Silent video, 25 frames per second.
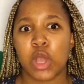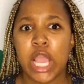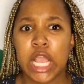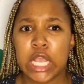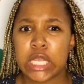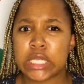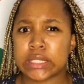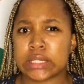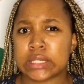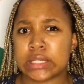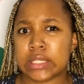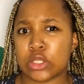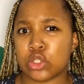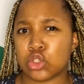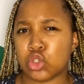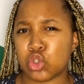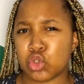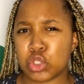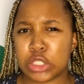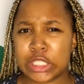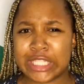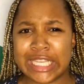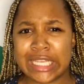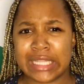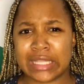is
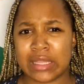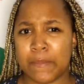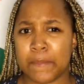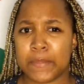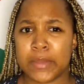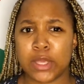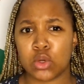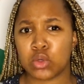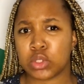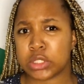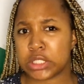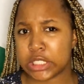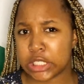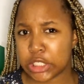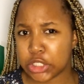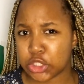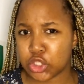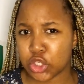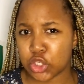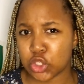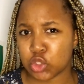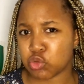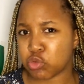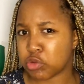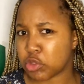seducing the male
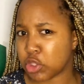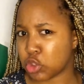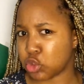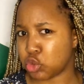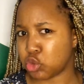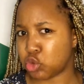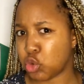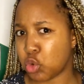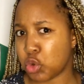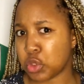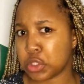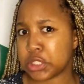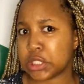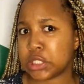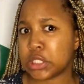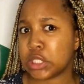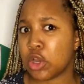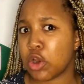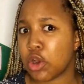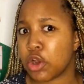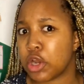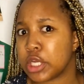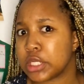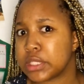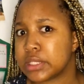teachers with the short
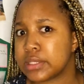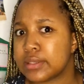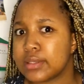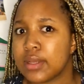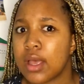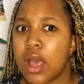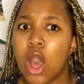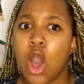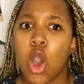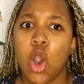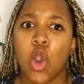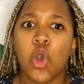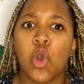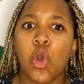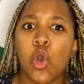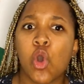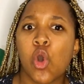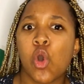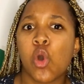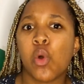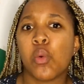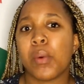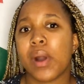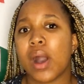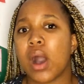skirts.
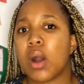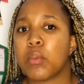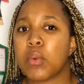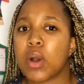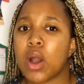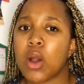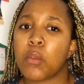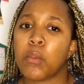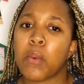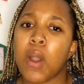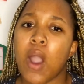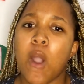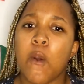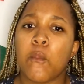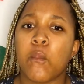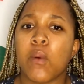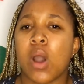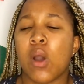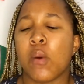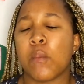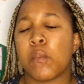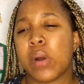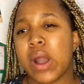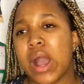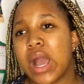Oh, wow, wow, wow,
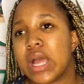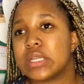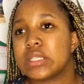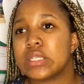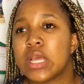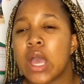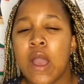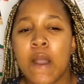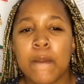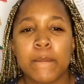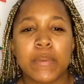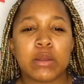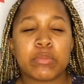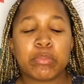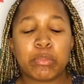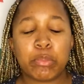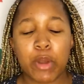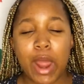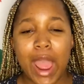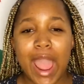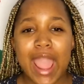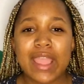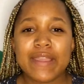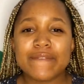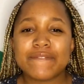wow, wow. But
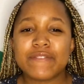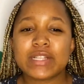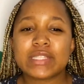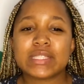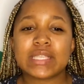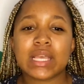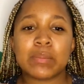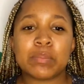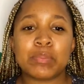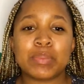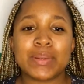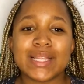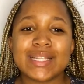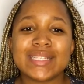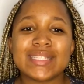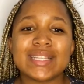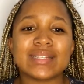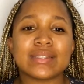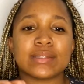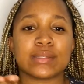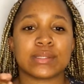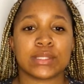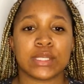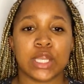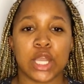bruh, if it's a
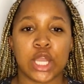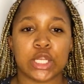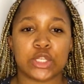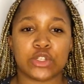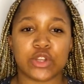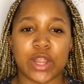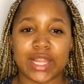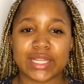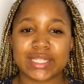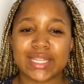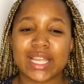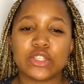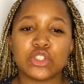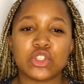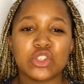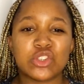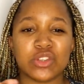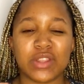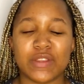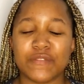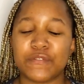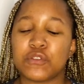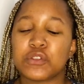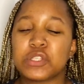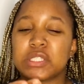pleated skirt, right, and you,
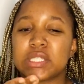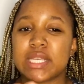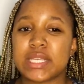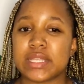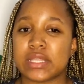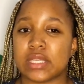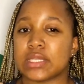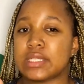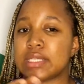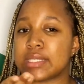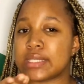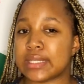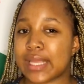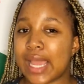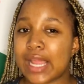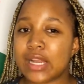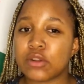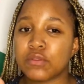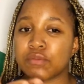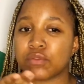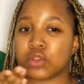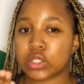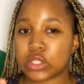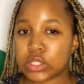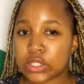if you see the design
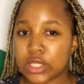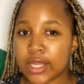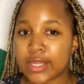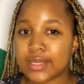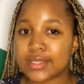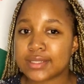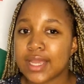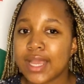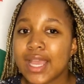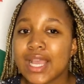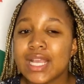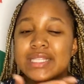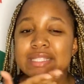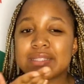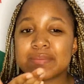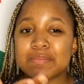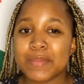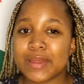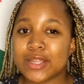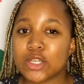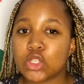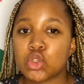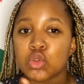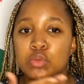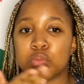of the skirt, it's
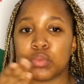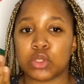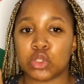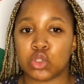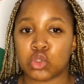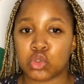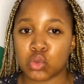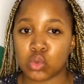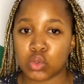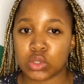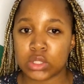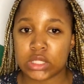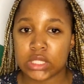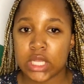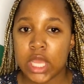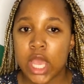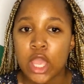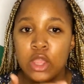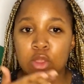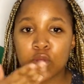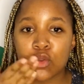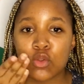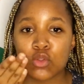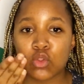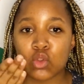meant to be short.
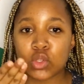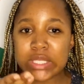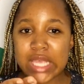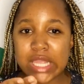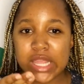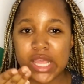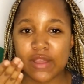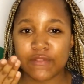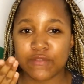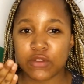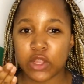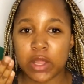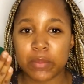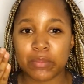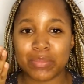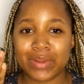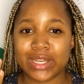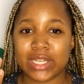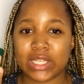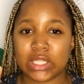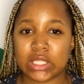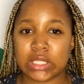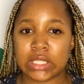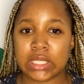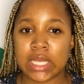You know those South African
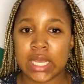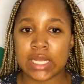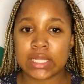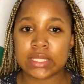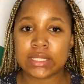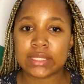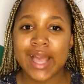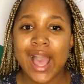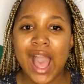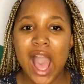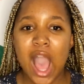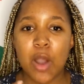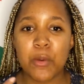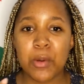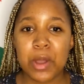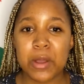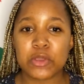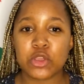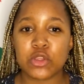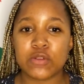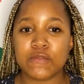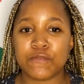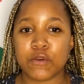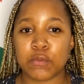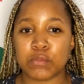pleated skirts? Our
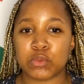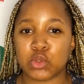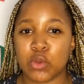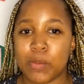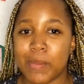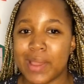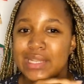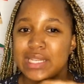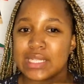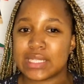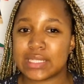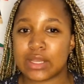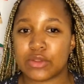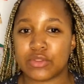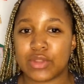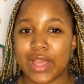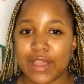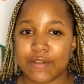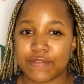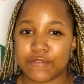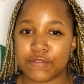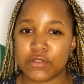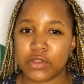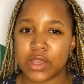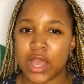uniforms were made in South
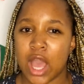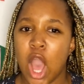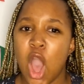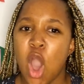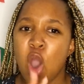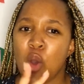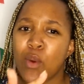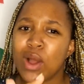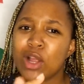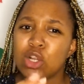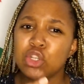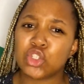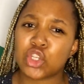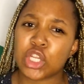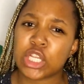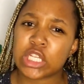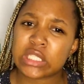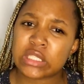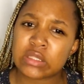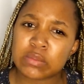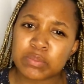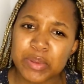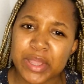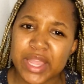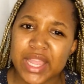Africa. What do you
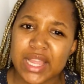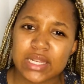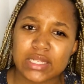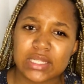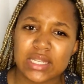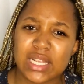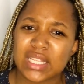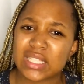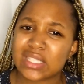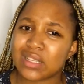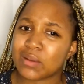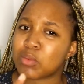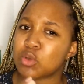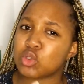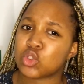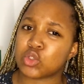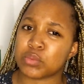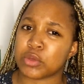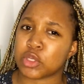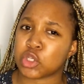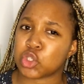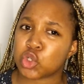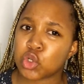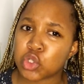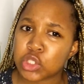expect? It's supposed to
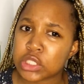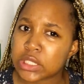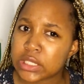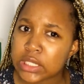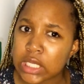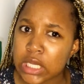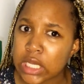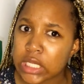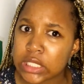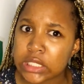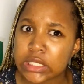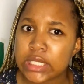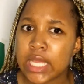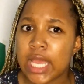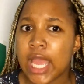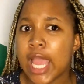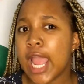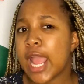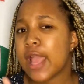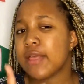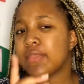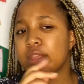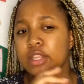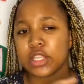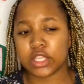be short skirt.
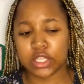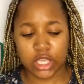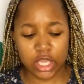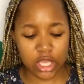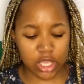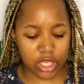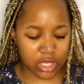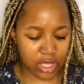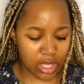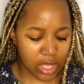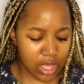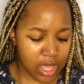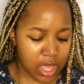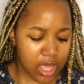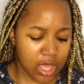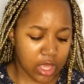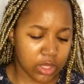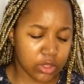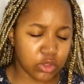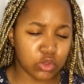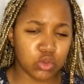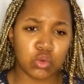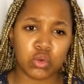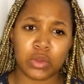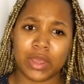And then here, yeah,
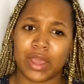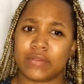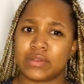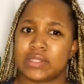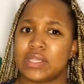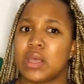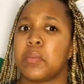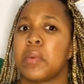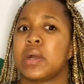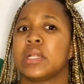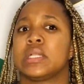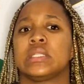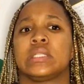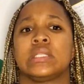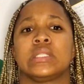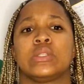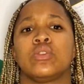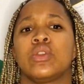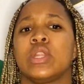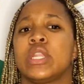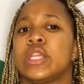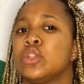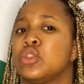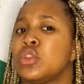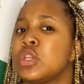you have someone is
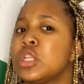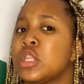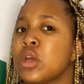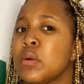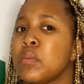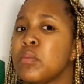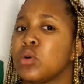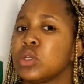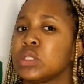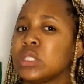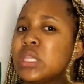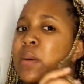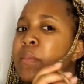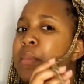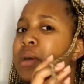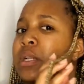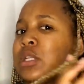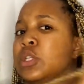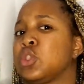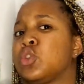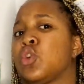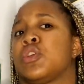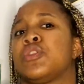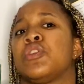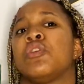really doing the most, someone
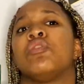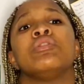has got the